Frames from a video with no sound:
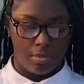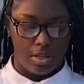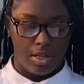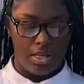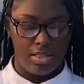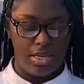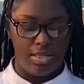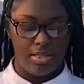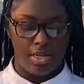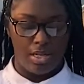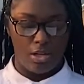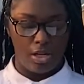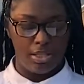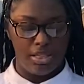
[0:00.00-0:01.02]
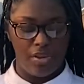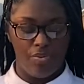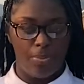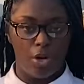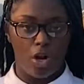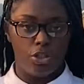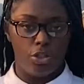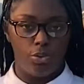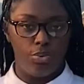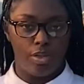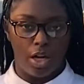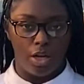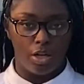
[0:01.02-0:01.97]
He states that dark-skinned women are too
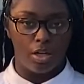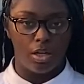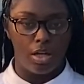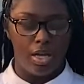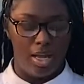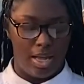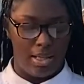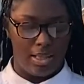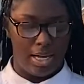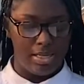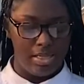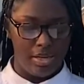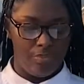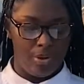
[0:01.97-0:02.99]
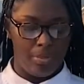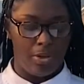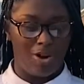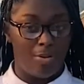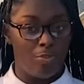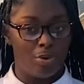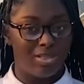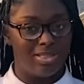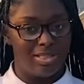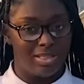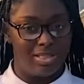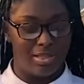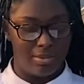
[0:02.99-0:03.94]
gutter, and light-skinned women are more
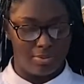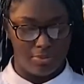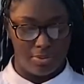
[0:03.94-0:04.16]
sensitive.